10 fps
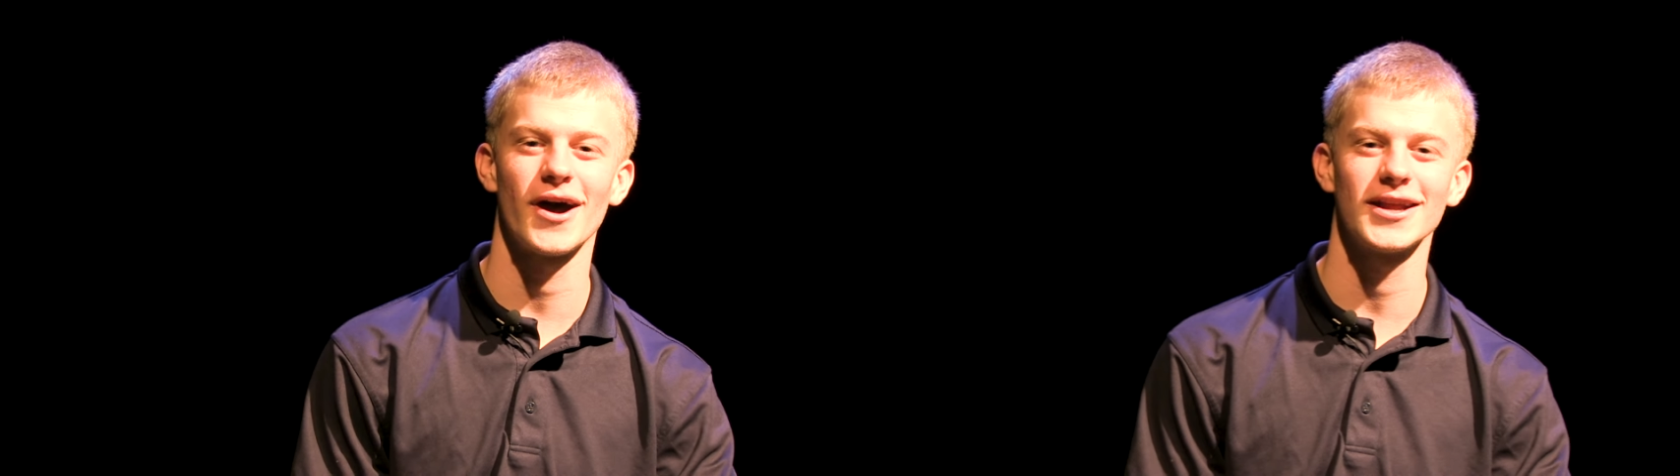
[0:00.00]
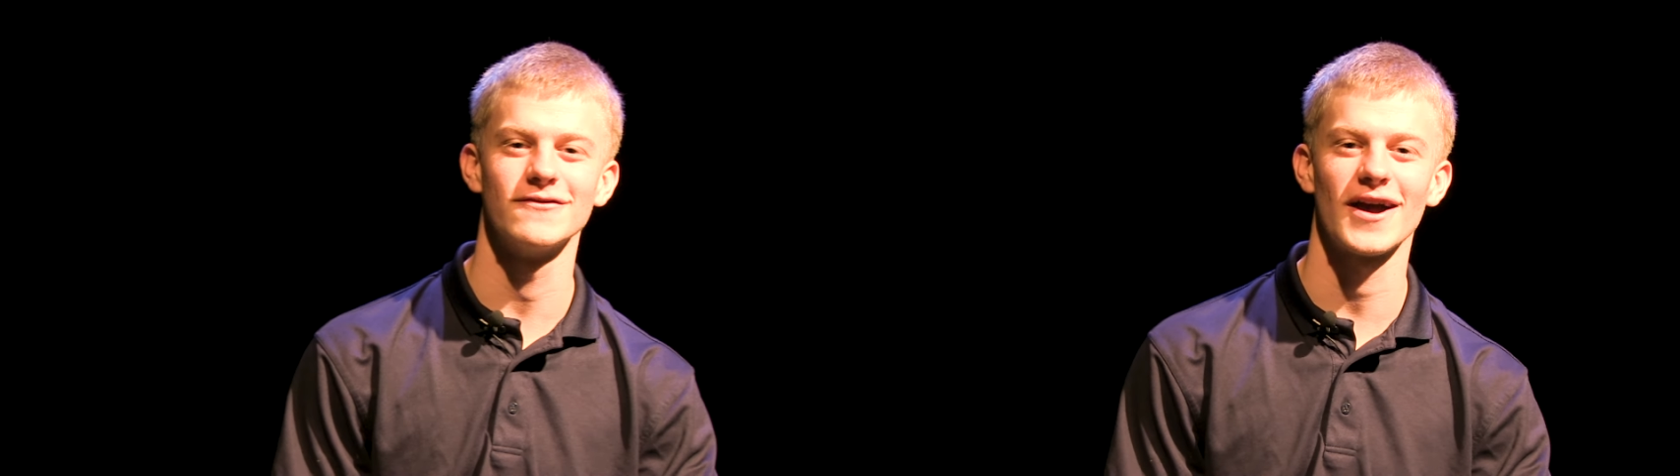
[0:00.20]

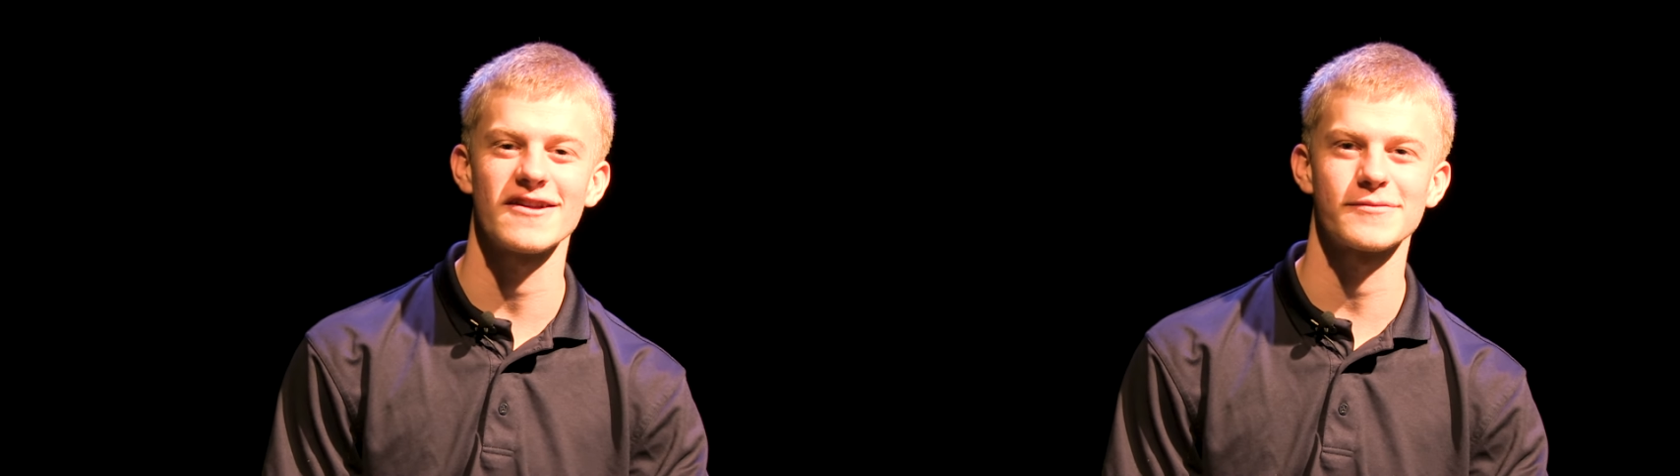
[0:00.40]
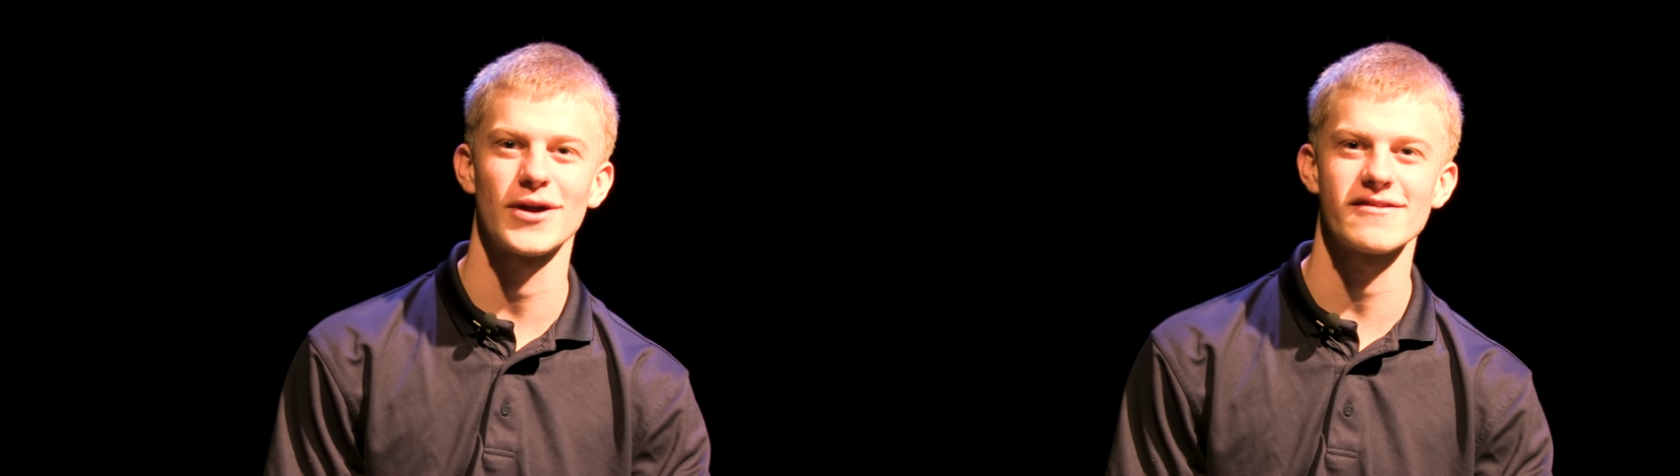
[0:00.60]
body
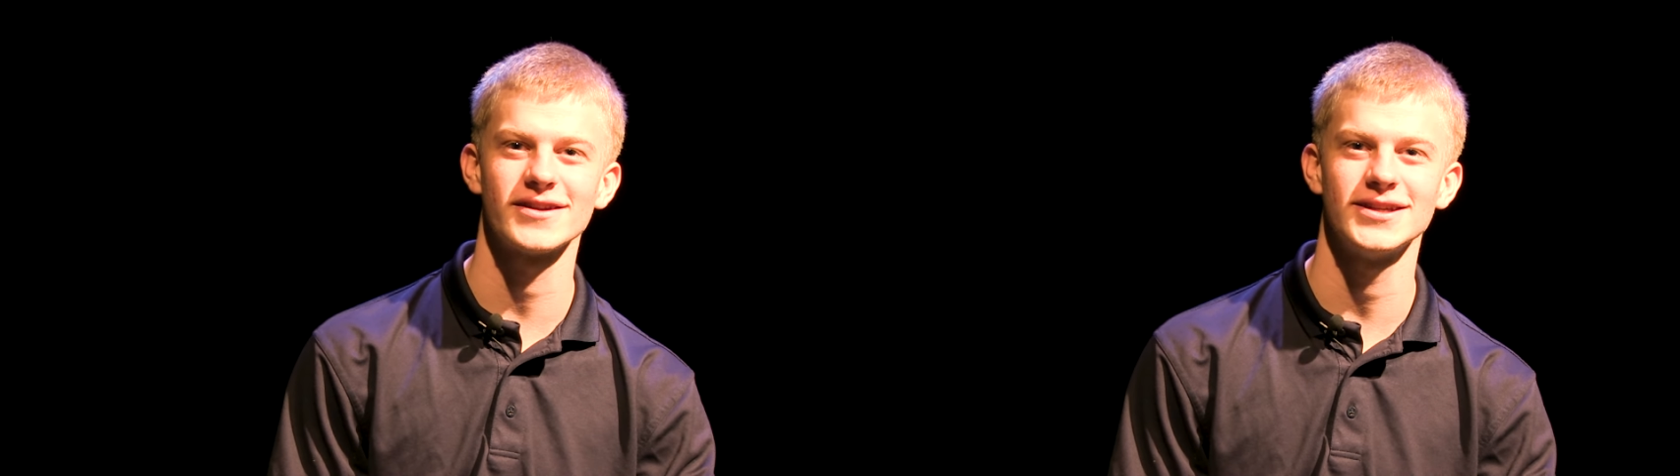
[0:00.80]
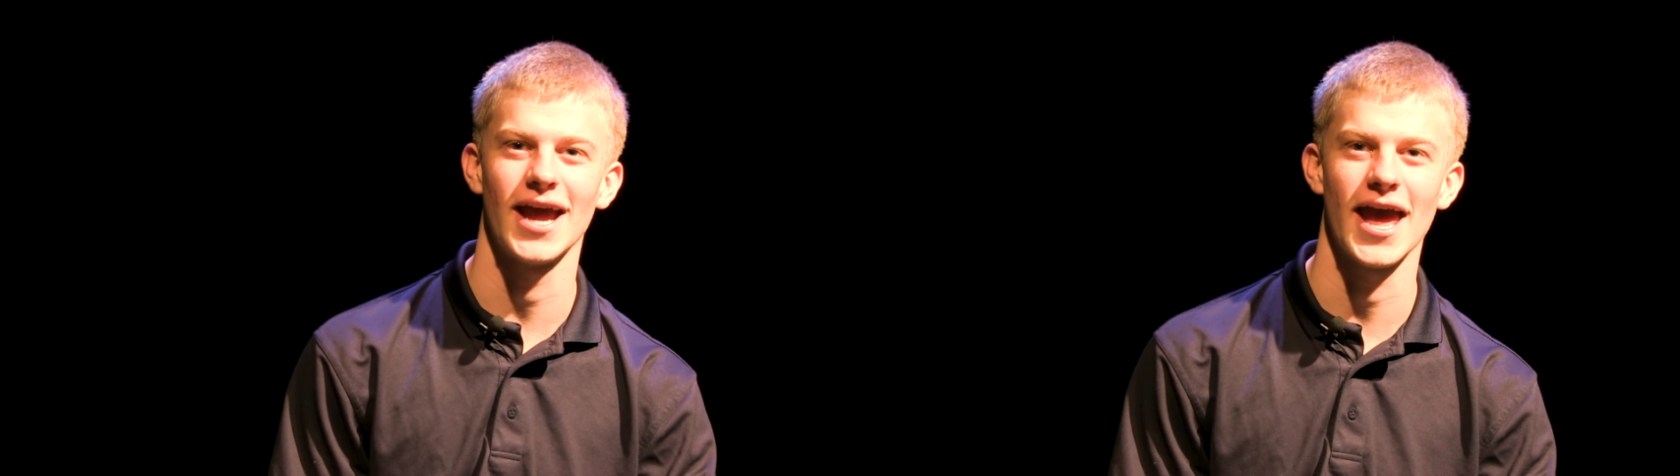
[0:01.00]
vice
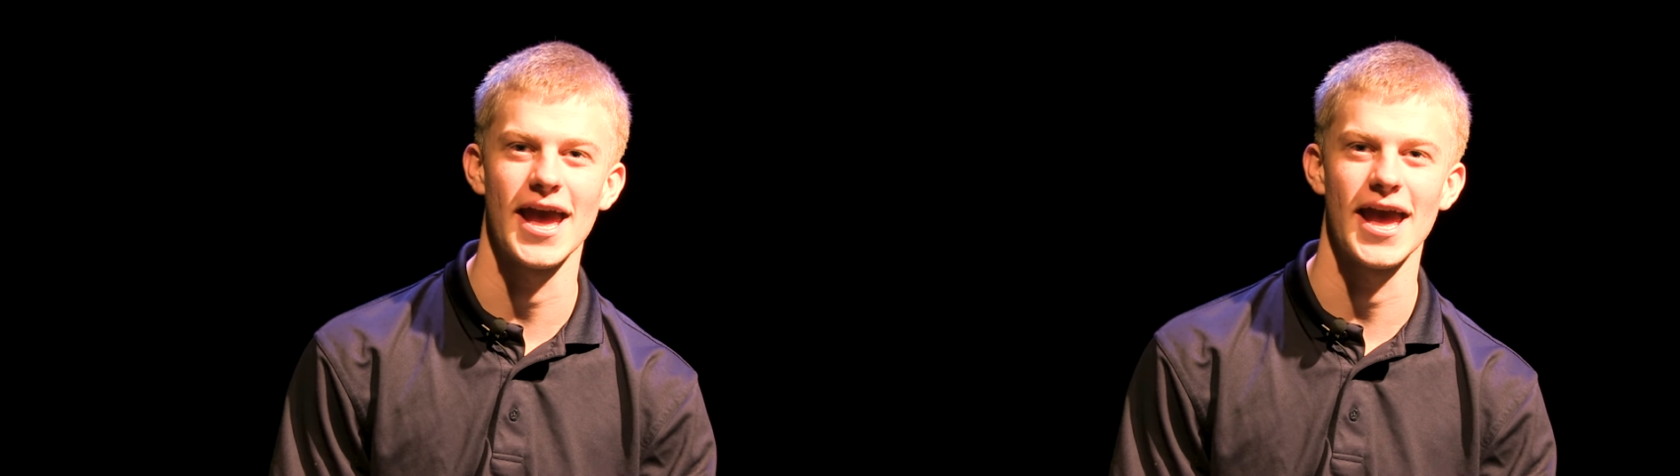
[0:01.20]
president,